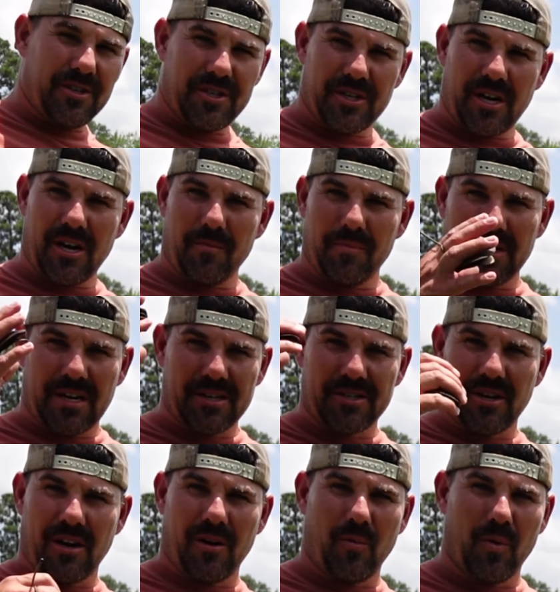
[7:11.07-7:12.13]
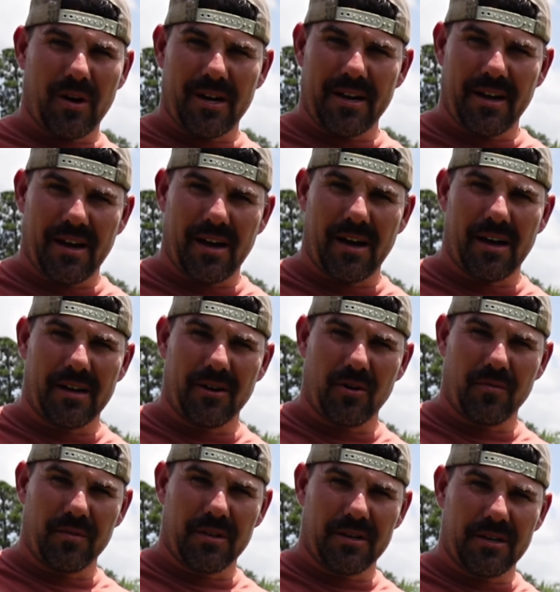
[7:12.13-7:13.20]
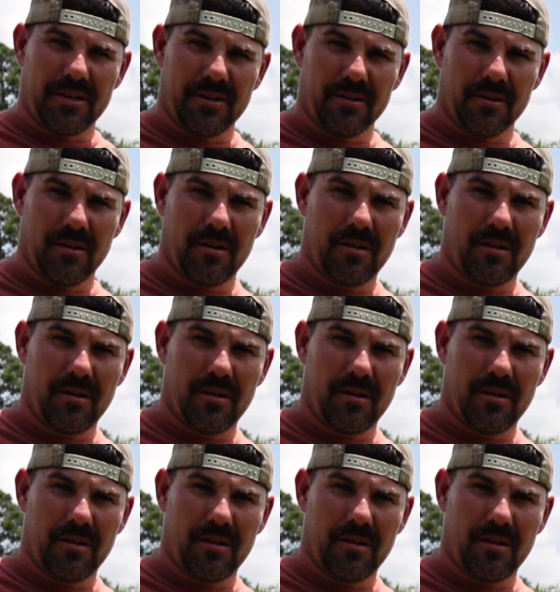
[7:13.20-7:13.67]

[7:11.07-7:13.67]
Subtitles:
shot, but I shot way high and over the deer.